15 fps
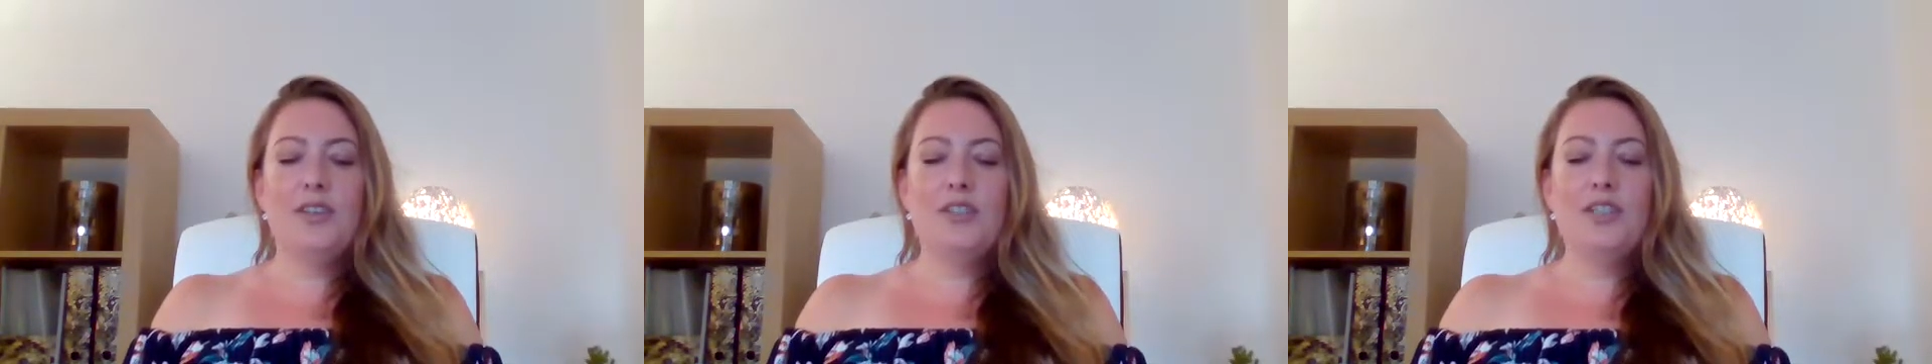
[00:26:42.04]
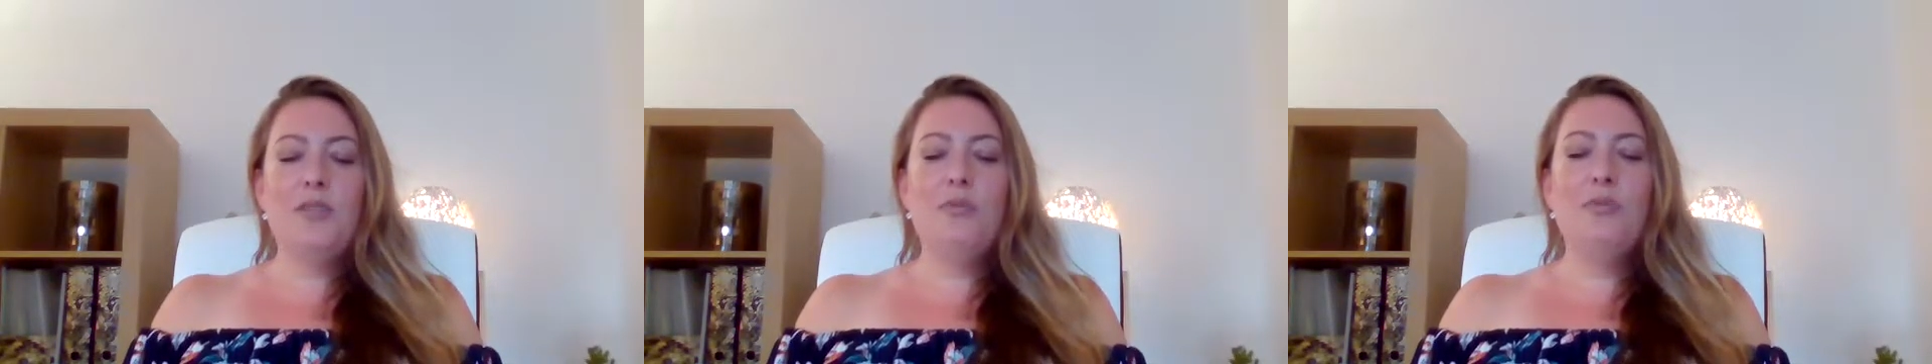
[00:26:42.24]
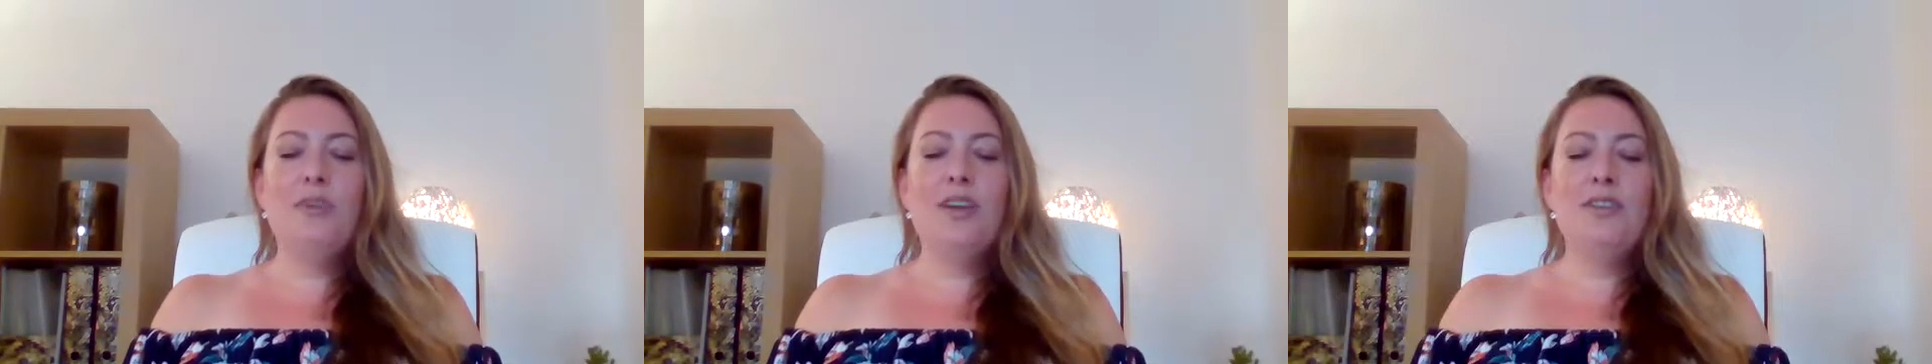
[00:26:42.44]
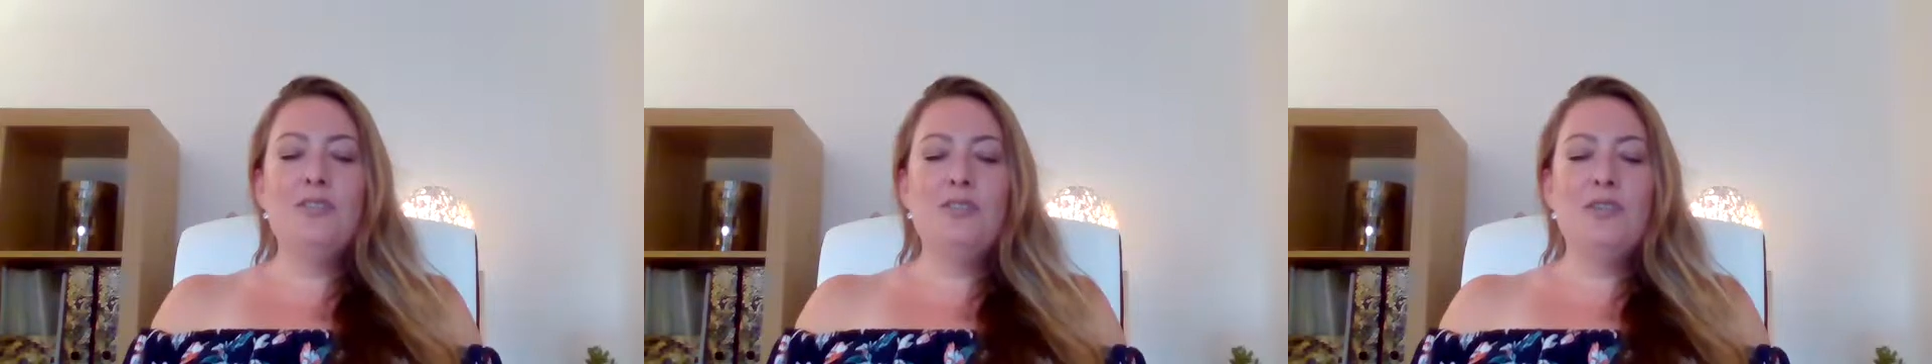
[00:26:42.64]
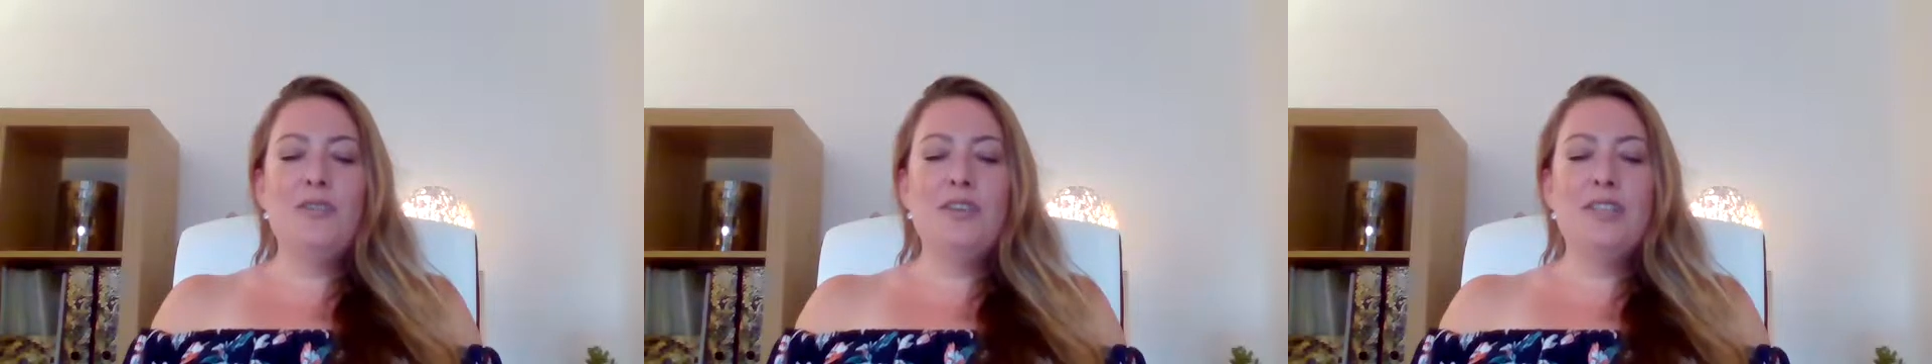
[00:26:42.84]
she
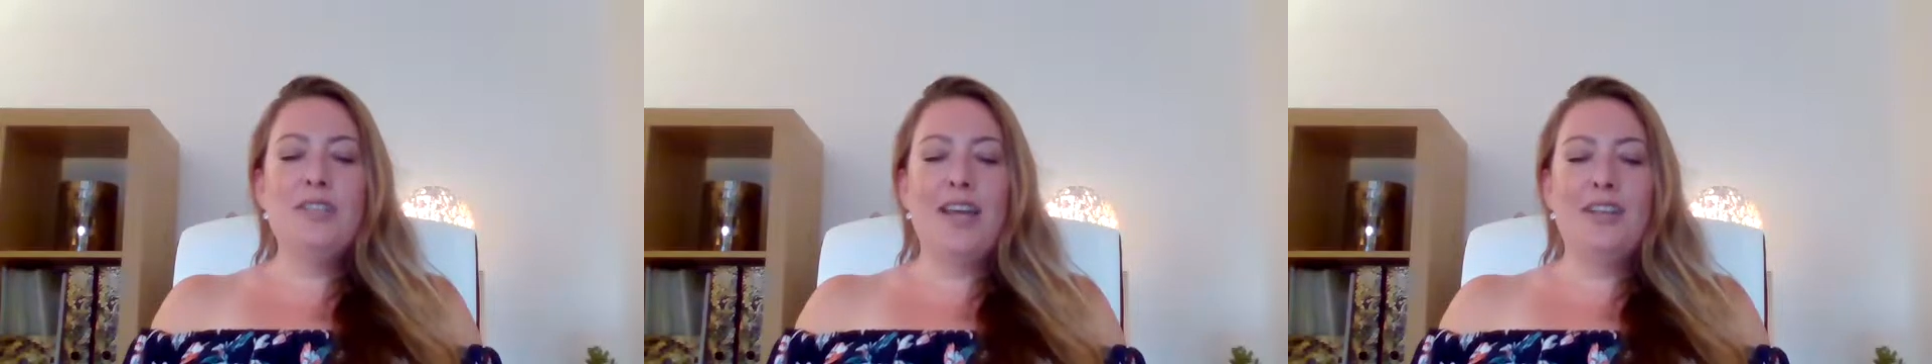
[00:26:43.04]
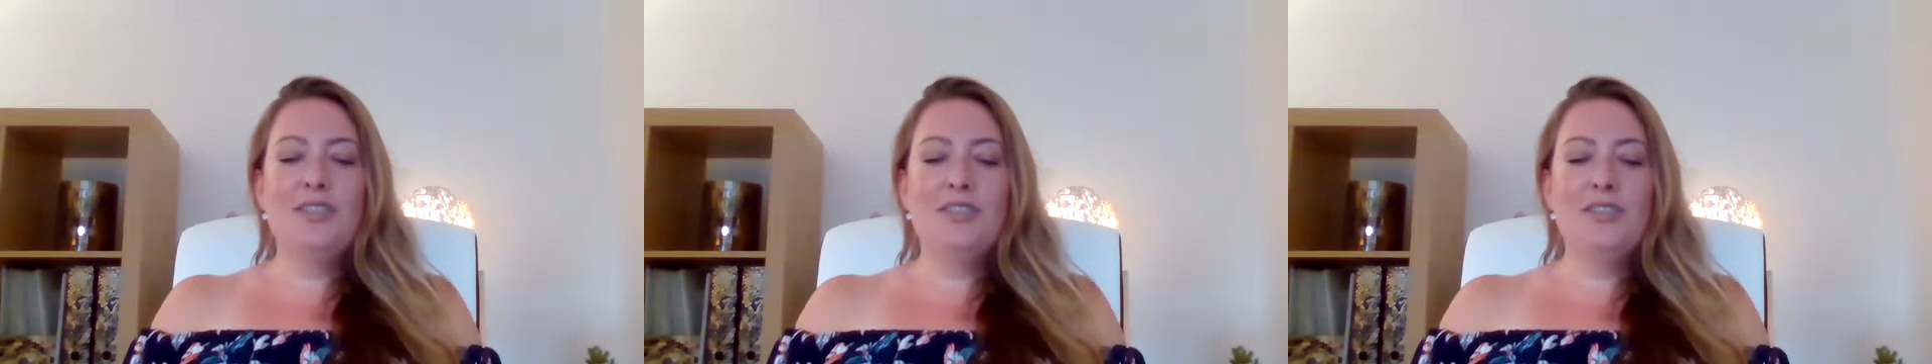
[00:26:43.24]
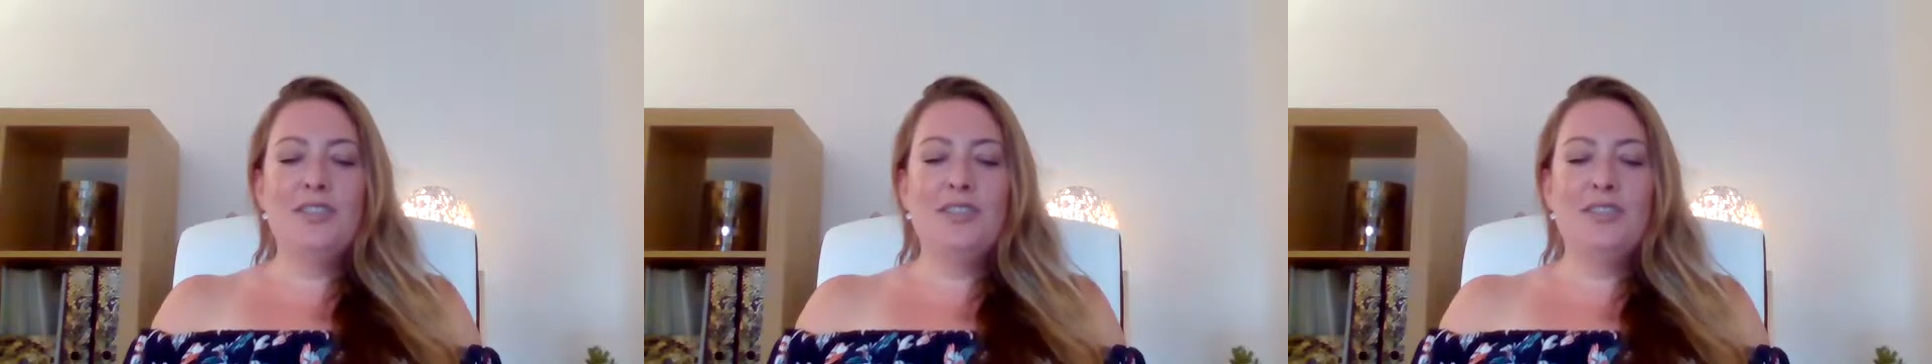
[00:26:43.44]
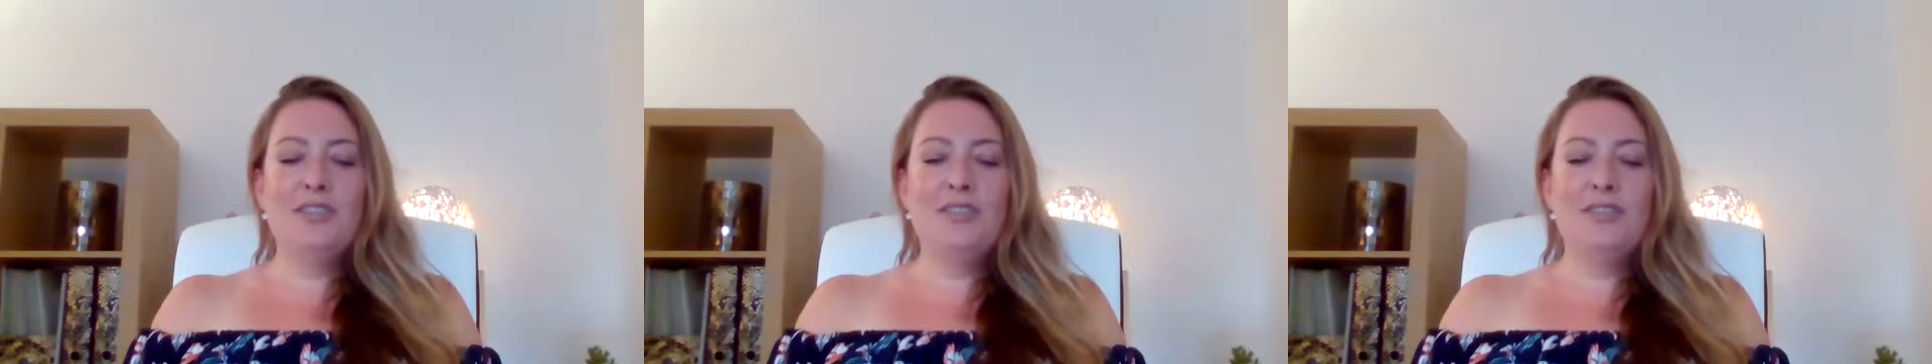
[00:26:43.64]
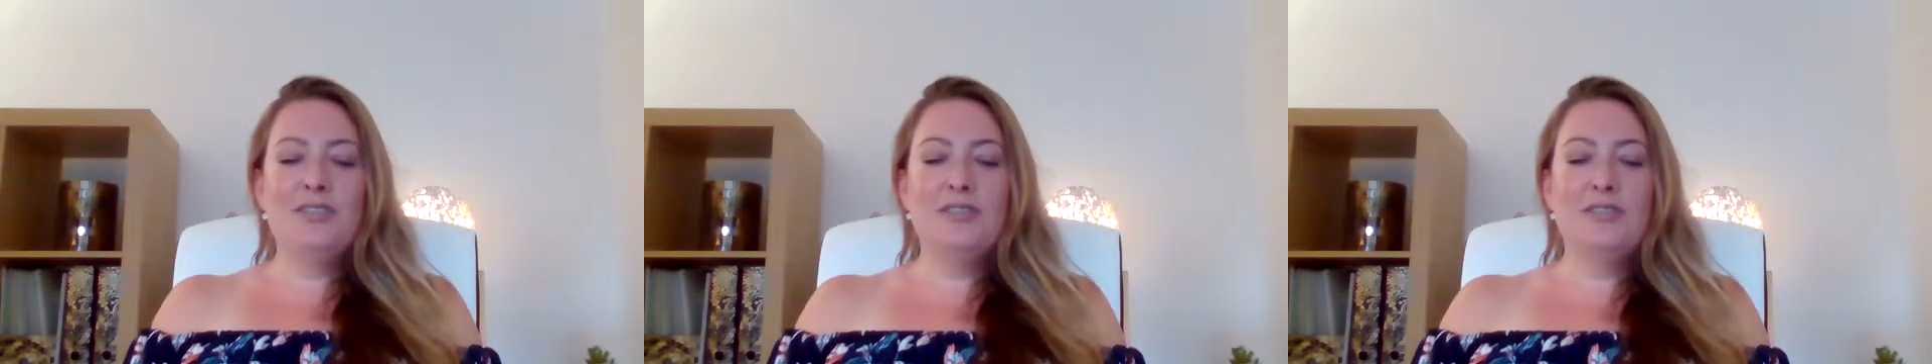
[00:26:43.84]
brings your
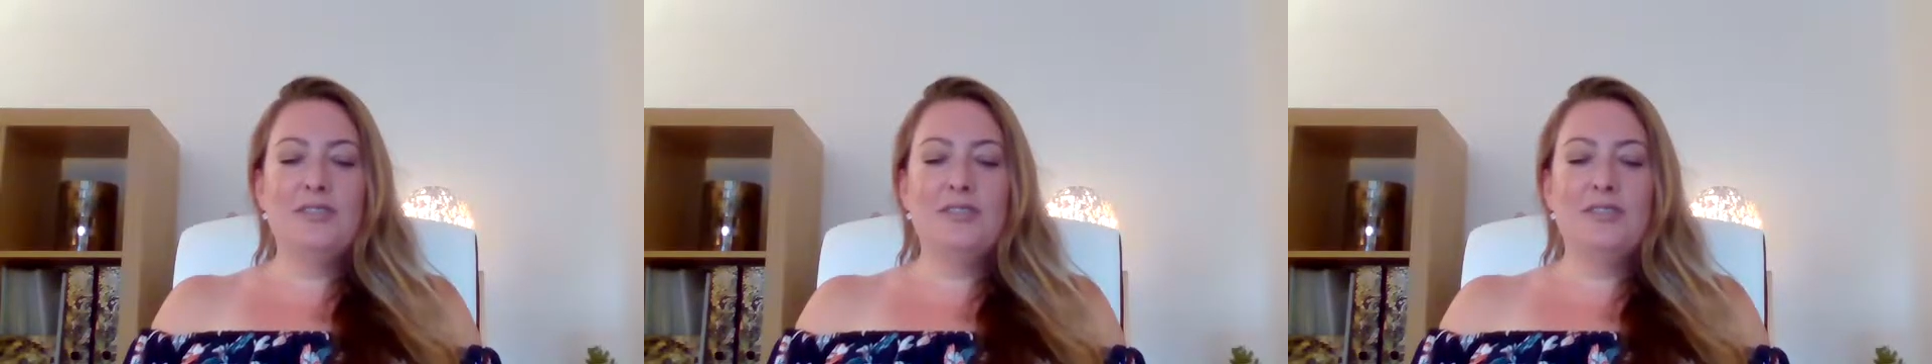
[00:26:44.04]
attention